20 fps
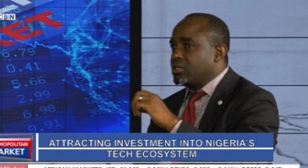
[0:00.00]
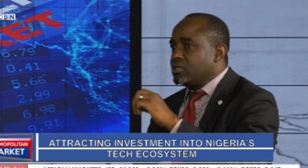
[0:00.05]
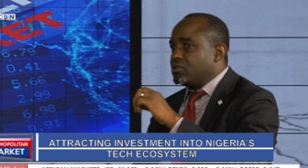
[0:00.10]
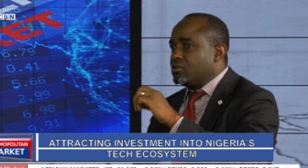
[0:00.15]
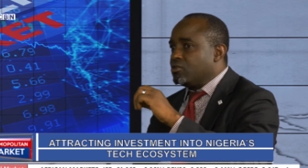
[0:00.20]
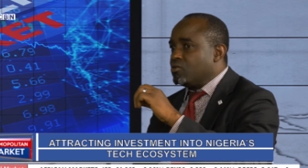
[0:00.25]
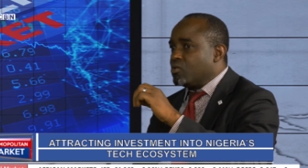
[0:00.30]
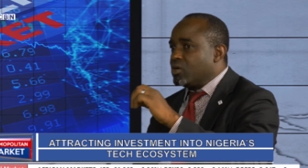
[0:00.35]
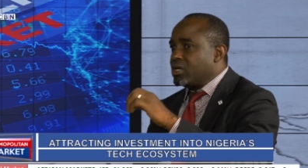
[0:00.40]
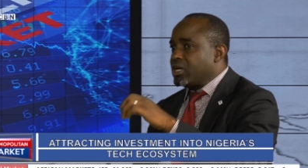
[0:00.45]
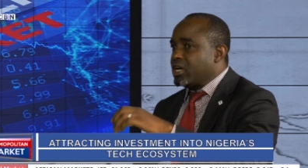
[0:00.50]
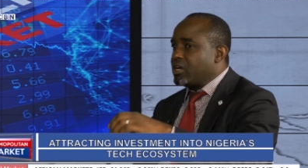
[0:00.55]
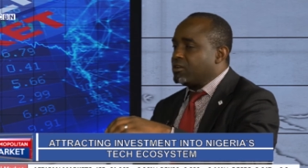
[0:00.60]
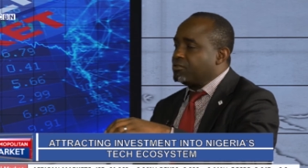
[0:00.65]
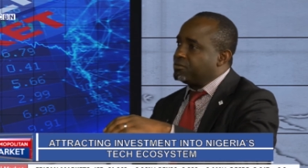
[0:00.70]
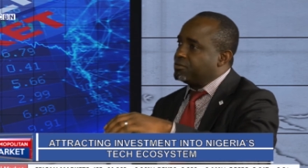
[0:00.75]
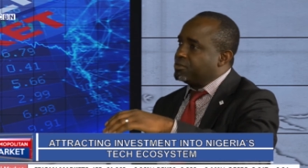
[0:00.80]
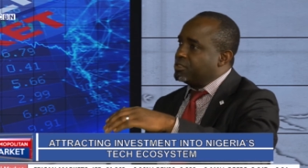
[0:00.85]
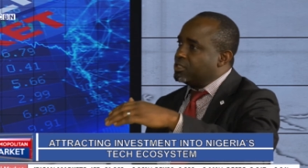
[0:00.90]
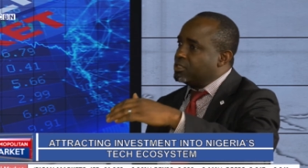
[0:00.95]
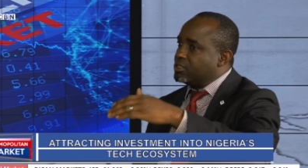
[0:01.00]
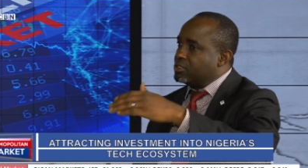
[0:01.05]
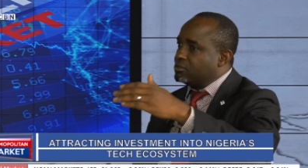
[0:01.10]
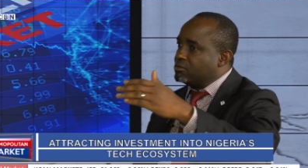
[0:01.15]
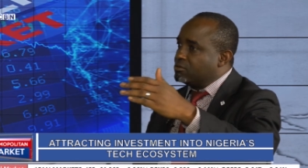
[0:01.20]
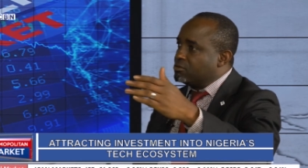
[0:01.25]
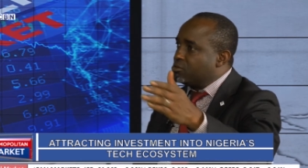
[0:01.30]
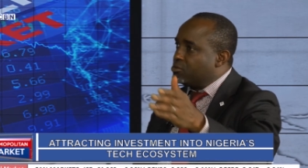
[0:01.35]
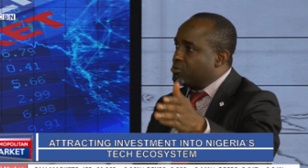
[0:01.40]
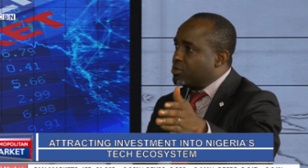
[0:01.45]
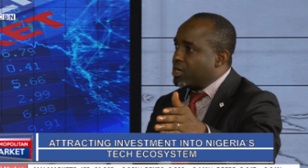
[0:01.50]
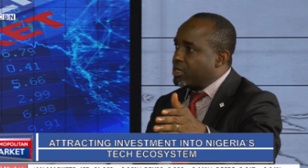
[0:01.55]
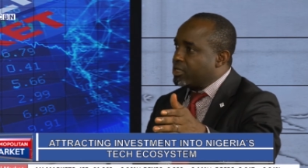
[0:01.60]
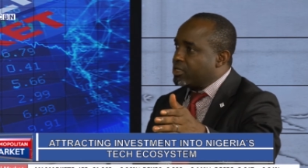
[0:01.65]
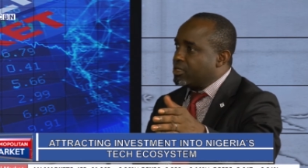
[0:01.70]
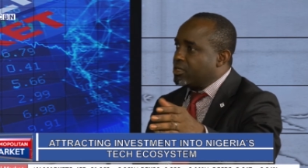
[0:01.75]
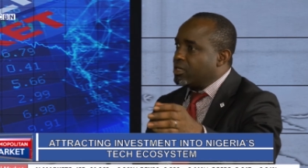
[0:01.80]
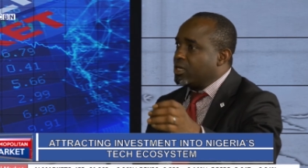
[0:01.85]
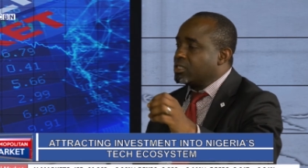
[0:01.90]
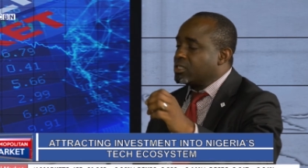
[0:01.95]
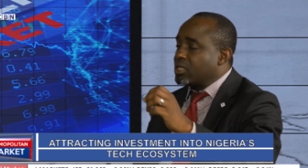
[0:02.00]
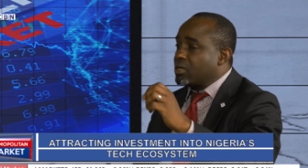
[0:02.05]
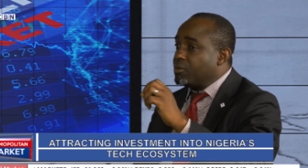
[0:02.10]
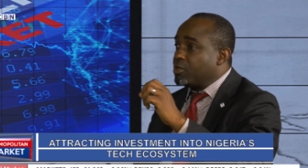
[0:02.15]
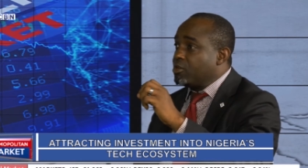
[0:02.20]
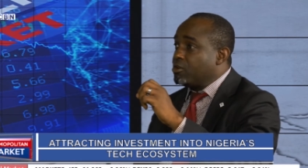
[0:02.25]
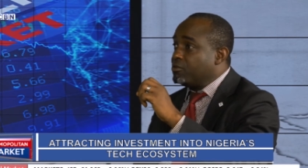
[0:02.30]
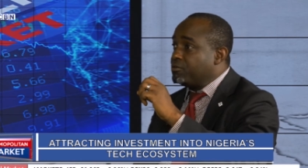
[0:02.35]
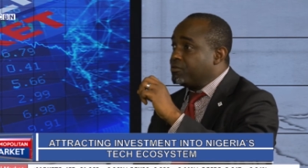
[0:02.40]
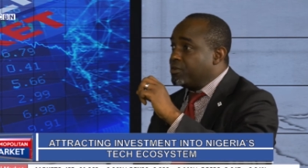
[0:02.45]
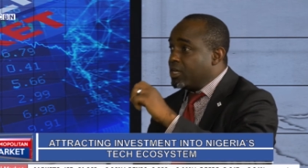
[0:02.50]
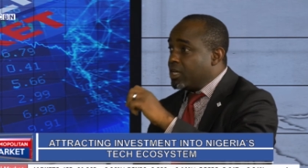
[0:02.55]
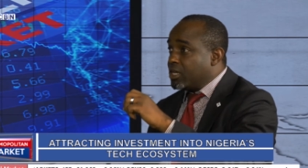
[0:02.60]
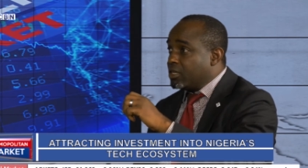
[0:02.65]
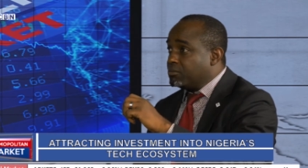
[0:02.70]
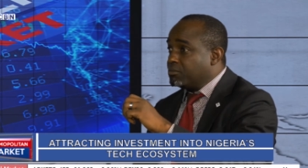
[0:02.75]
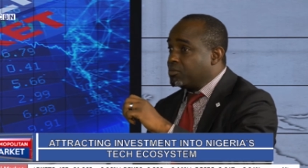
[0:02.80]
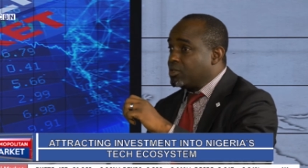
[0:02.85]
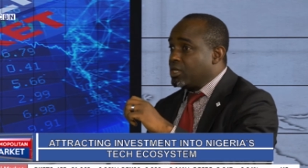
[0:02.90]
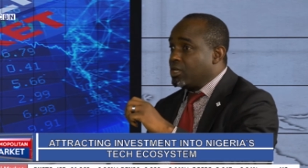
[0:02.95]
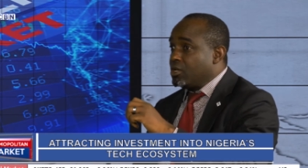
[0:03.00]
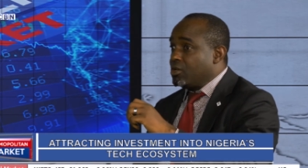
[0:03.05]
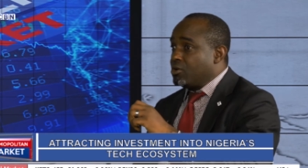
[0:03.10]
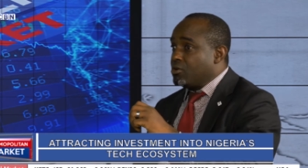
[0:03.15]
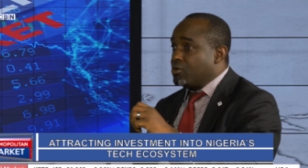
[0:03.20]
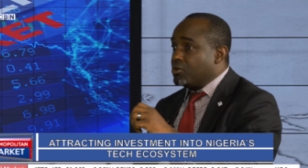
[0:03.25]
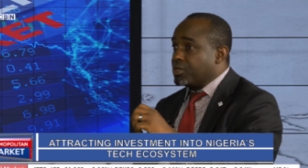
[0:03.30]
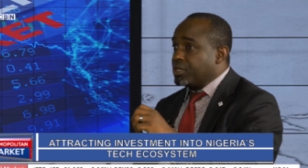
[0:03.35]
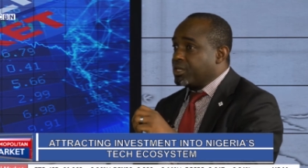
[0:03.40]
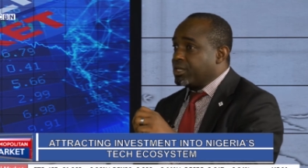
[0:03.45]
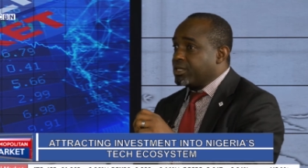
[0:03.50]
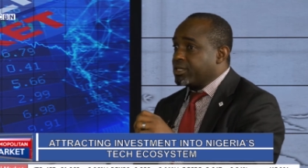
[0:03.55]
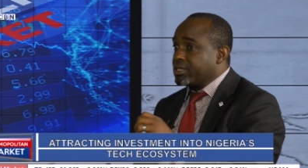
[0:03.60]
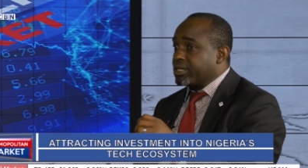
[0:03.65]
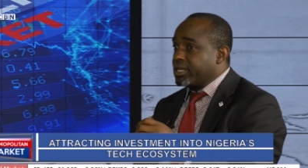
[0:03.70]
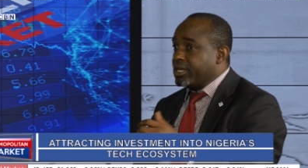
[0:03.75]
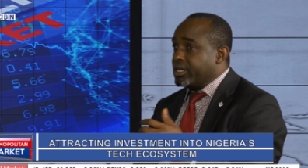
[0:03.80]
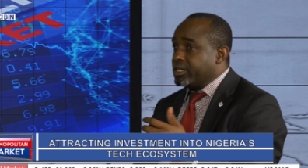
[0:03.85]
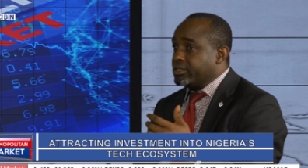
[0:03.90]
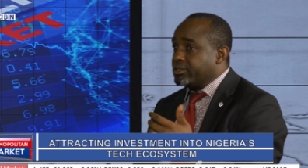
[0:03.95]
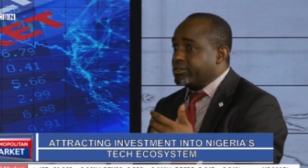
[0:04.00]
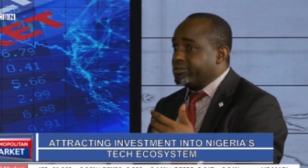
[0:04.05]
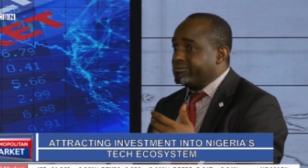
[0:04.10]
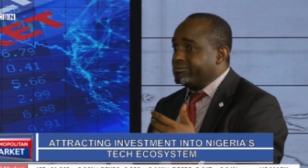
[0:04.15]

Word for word: do we have in rural areas? How many of them, okay, can,